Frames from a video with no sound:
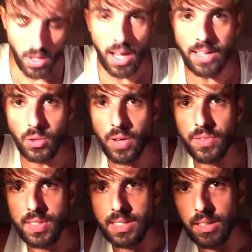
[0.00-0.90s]
I do have
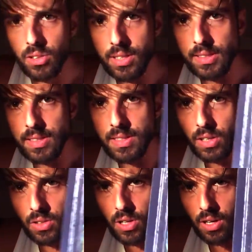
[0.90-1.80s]
to say, look at the
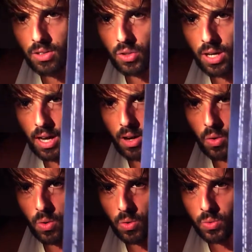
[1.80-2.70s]
Sun card, look
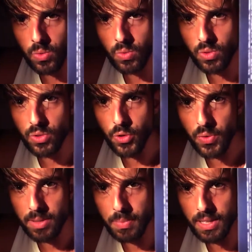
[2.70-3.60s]
how
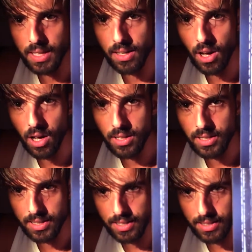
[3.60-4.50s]
creepy and odd
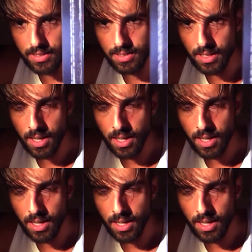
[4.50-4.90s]
it is.